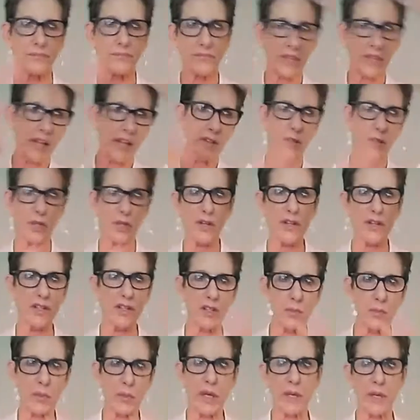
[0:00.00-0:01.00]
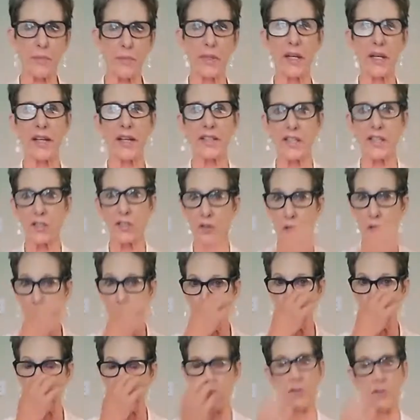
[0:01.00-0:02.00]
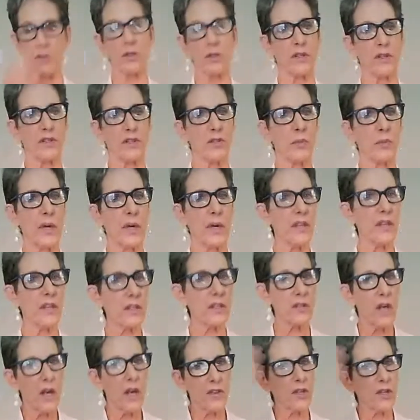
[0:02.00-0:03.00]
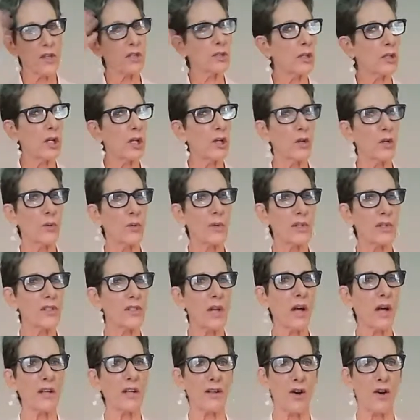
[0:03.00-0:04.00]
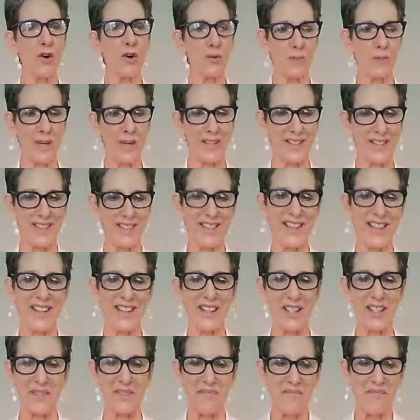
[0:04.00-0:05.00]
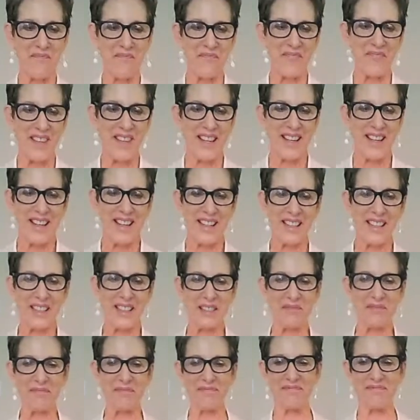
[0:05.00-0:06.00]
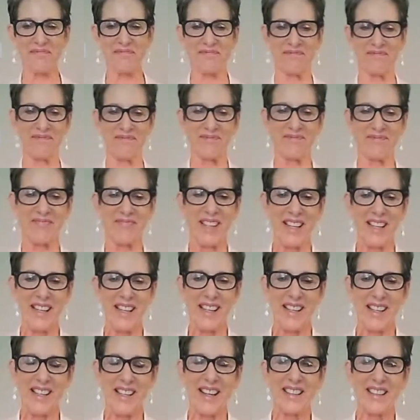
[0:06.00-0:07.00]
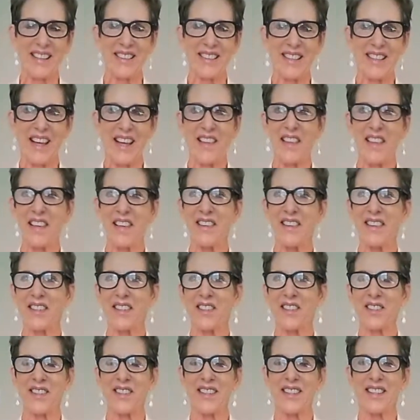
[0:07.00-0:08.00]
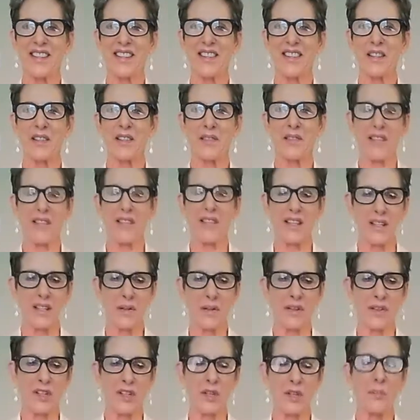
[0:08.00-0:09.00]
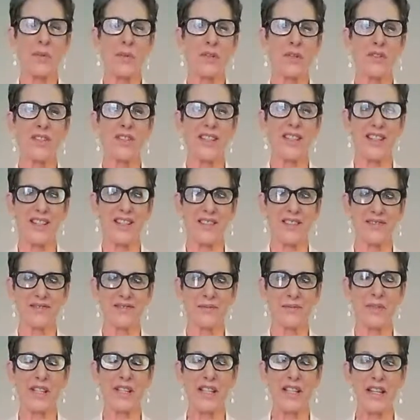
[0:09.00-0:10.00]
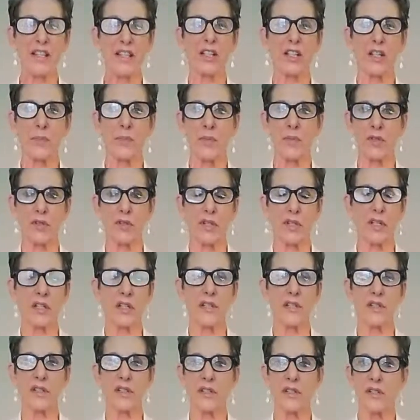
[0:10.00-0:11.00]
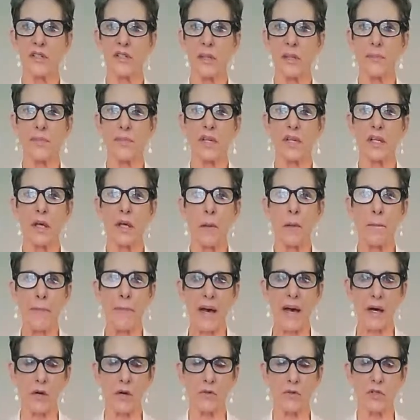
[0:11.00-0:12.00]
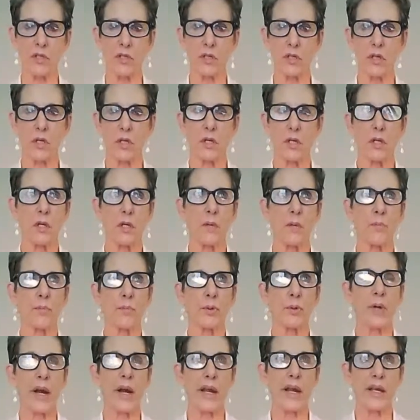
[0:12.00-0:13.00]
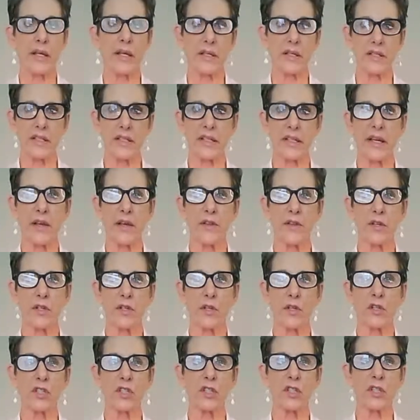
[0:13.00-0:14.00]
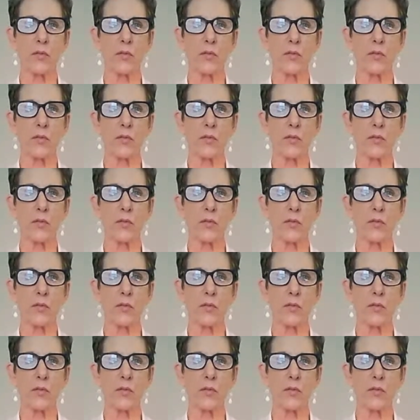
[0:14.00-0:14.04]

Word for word: I look this way, but I didn't always look this way. The glow was not always there. And I think there in the community, we need a community, because there is something about praying together,